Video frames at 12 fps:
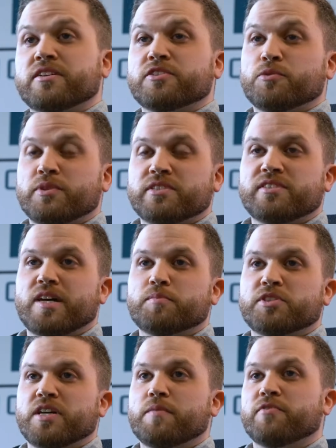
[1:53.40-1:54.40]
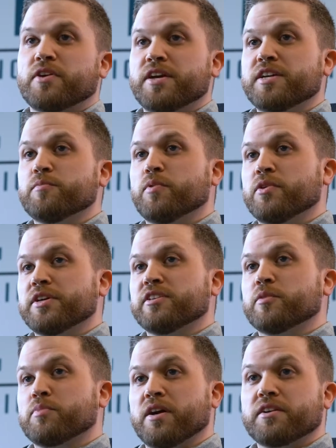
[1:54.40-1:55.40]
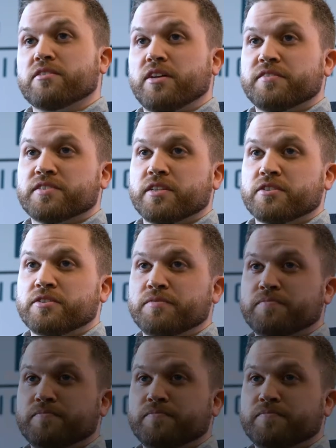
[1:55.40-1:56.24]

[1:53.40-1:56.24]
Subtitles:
is a one-stop shop for any point in the product lifecycle.